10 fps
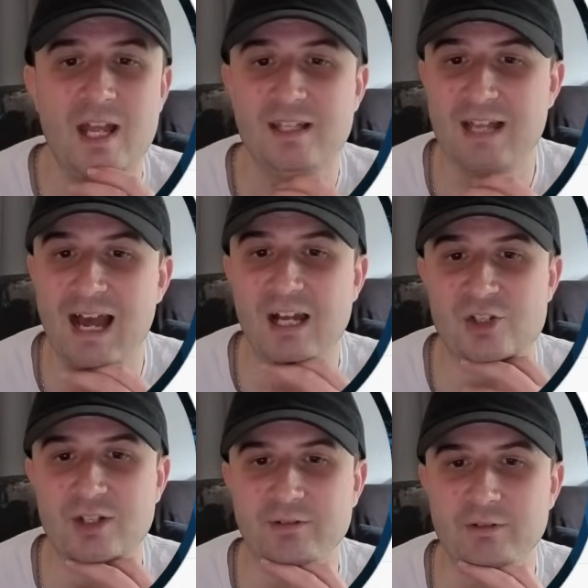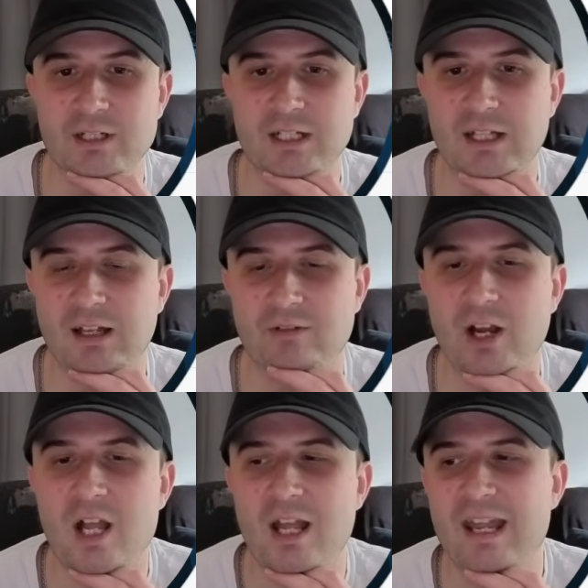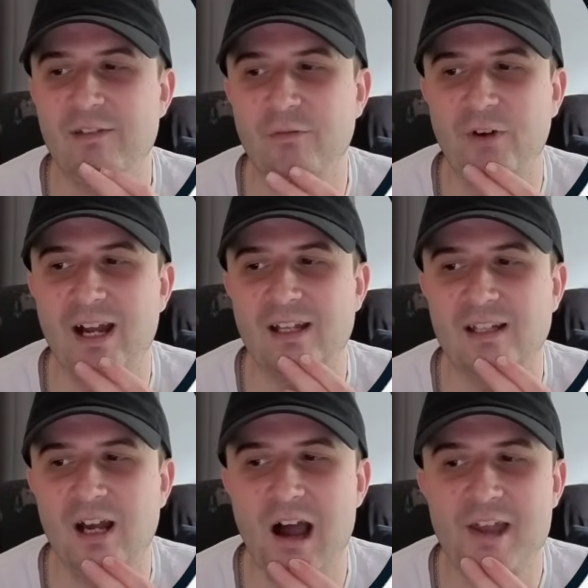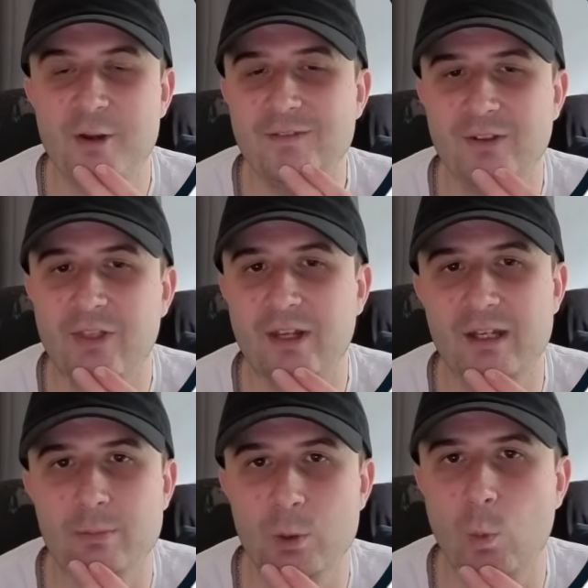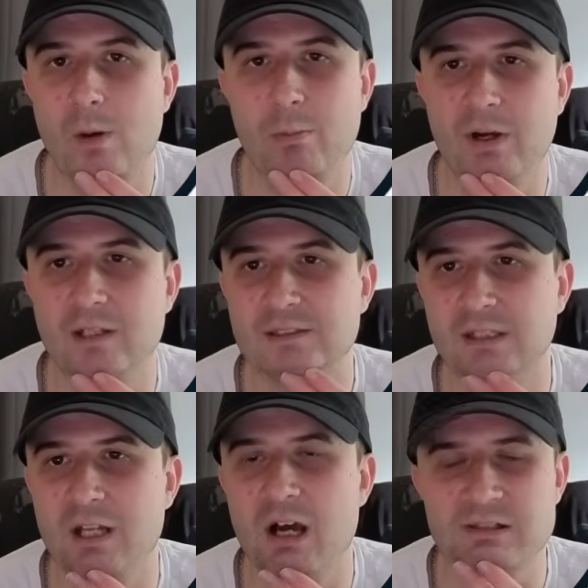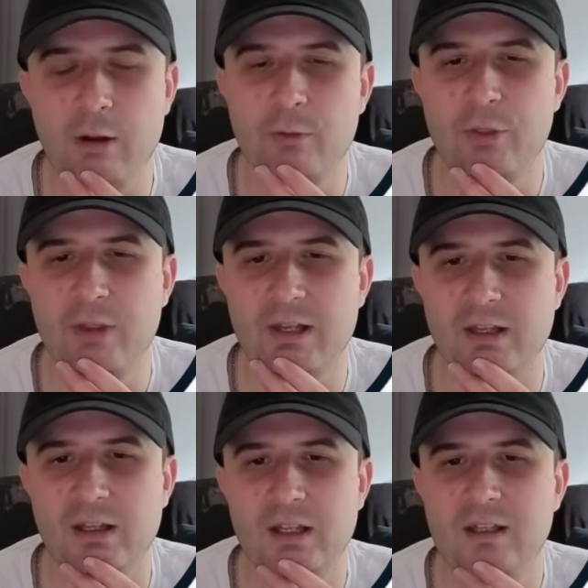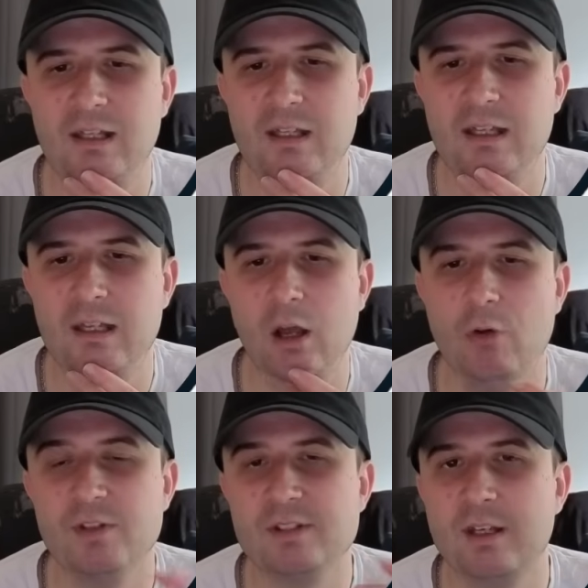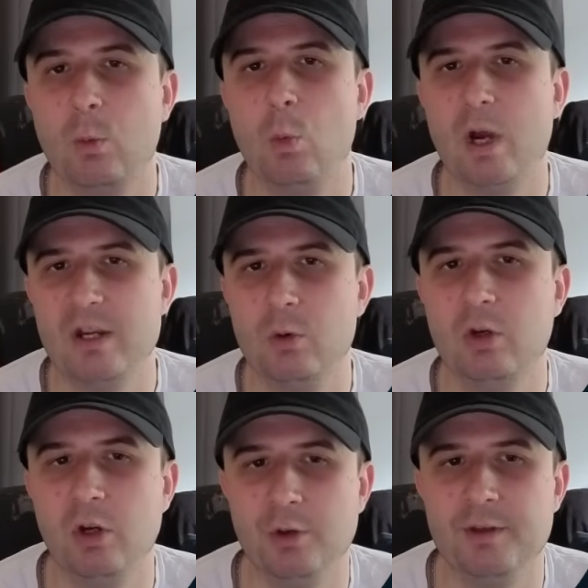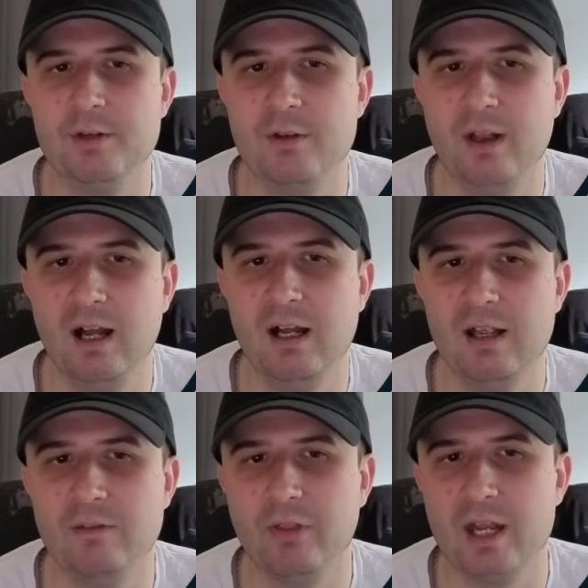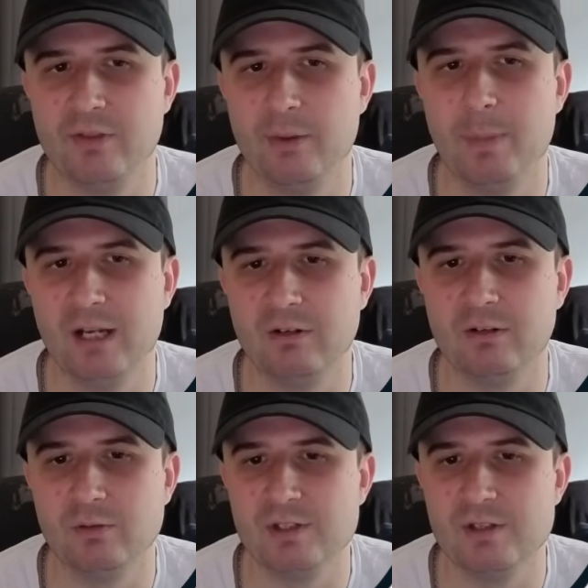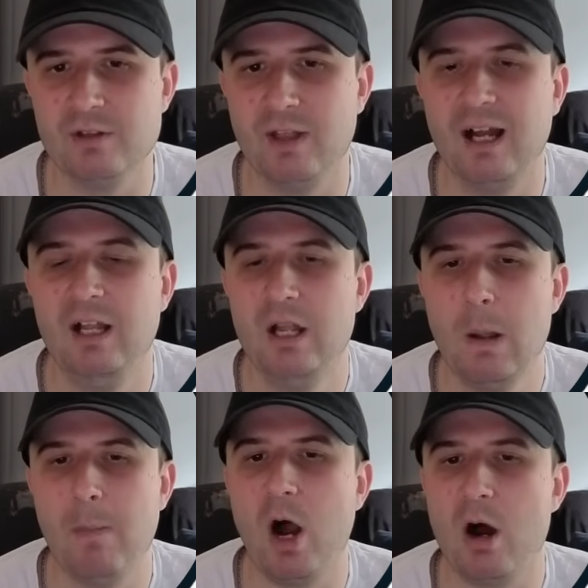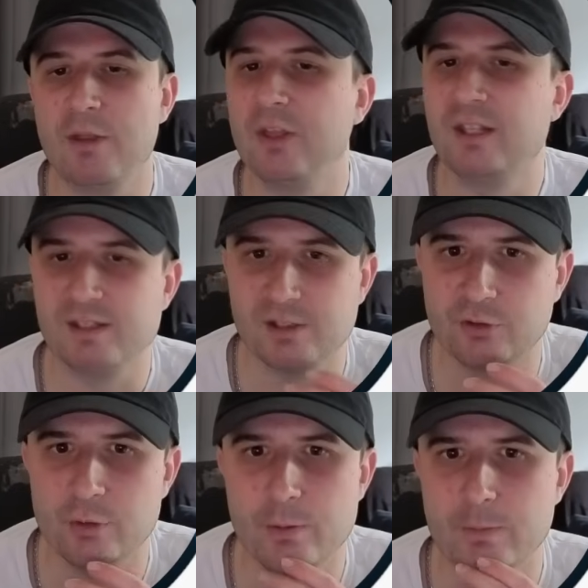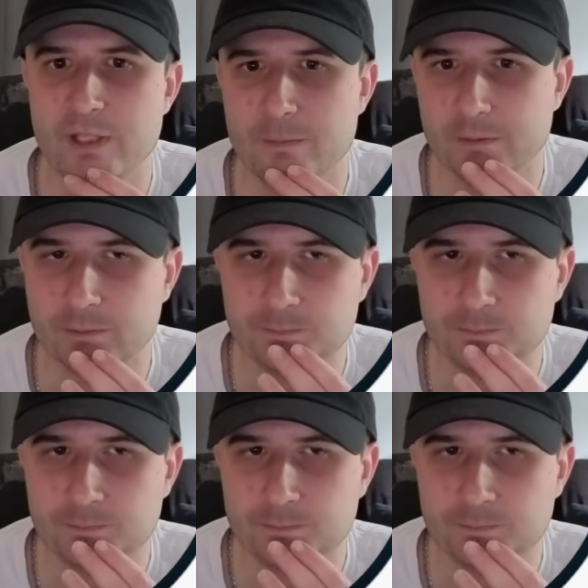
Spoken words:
It's actually really clever. In fact, I don't even think it'd be one person. I don't think, obviously a whale could do that if they had the bankroll to do that, but I think it's a group of people.